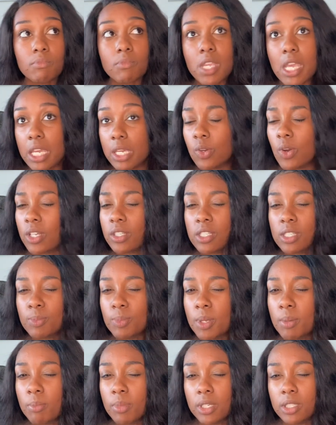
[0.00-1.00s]
he ain't going to have to
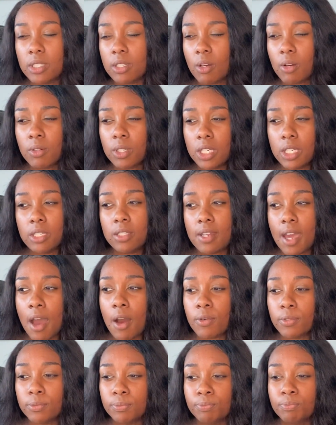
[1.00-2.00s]
spend money on eating
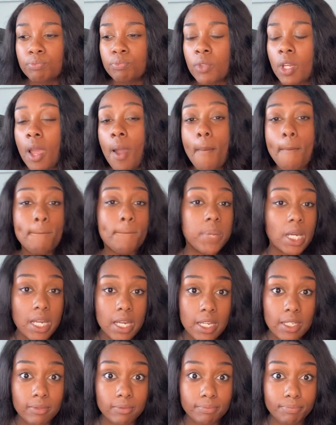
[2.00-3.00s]
out.
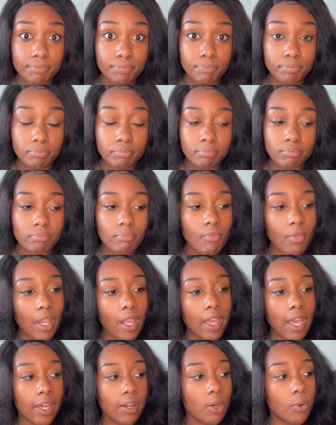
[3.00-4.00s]
But
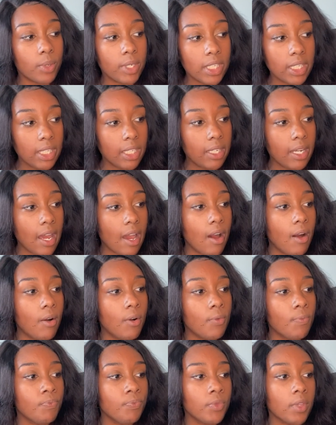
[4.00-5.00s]
I don't want to eat
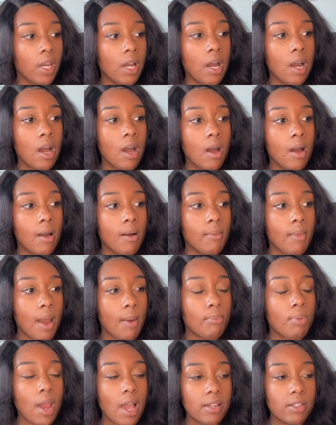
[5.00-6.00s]
out.
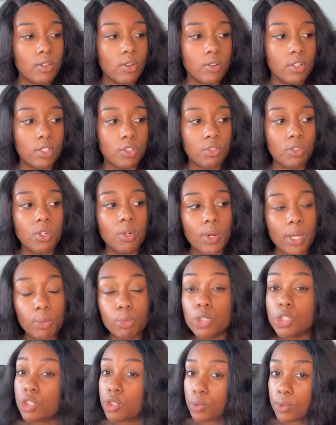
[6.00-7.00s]
I'm probably going to do away
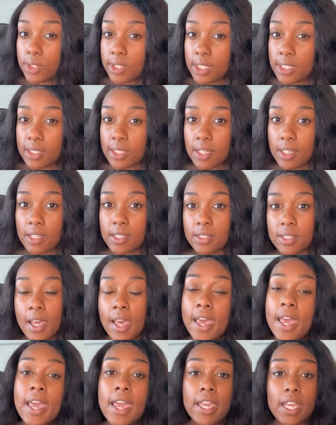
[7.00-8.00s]
with juices, because
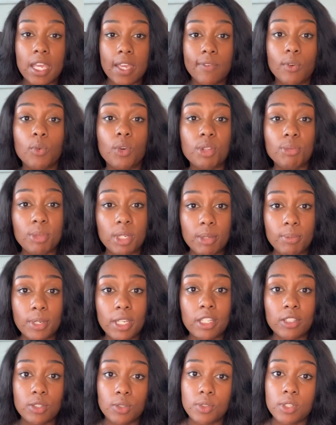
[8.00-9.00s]
even with me
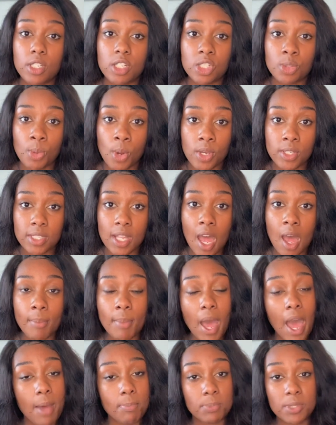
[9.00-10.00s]
being 2 years
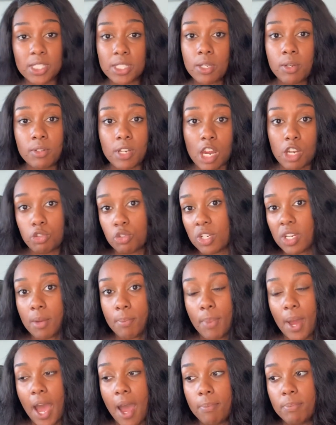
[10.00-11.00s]
post-op, I'm still not
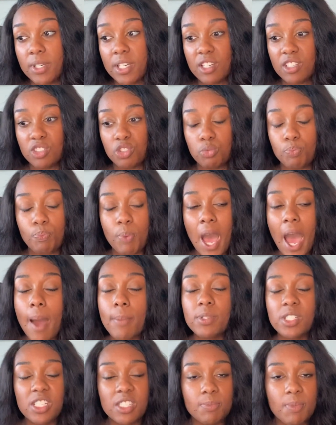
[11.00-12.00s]
drinking pop, because
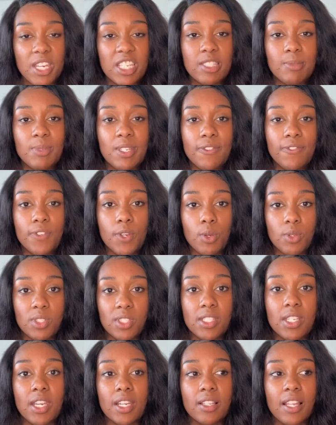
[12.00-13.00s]
pop just makes me feel
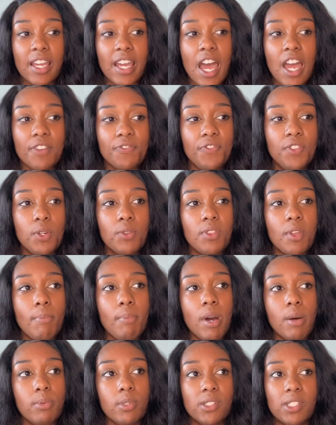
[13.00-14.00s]
sick. Like, I feel the
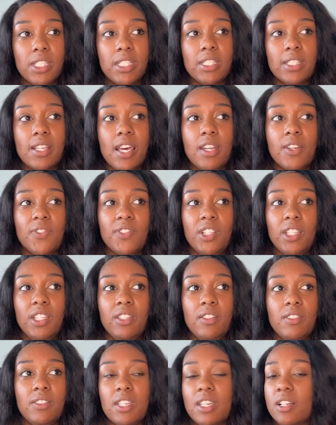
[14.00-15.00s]
bubbles inside of
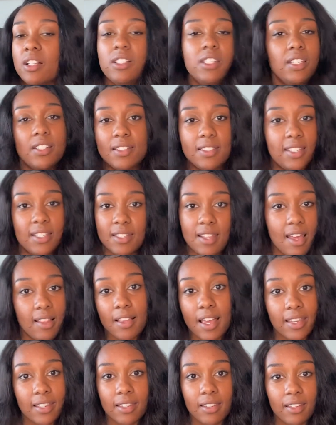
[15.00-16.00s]
Cletus, and Cletus does not
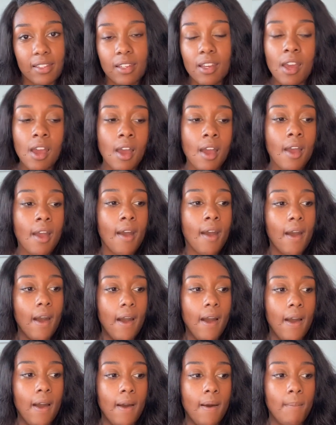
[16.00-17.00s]
like it.
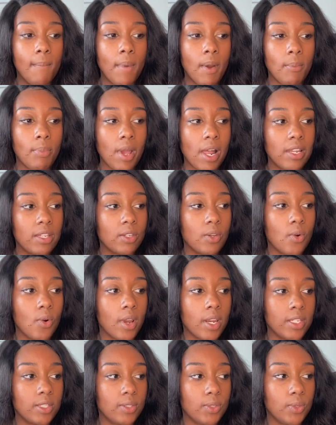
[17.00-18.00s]
I'm probably
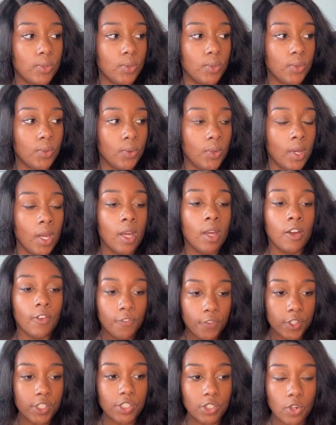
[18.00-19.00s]
going to,
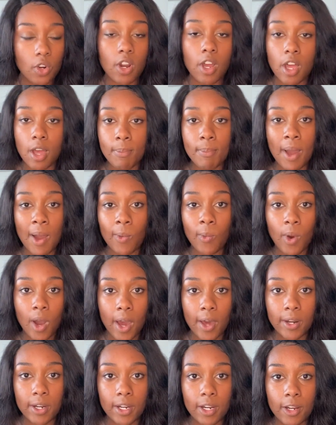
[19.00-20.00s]
for sure, up my
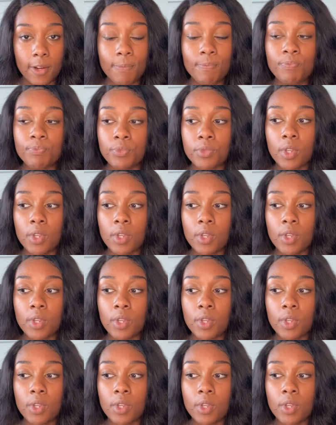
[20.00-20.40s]
water,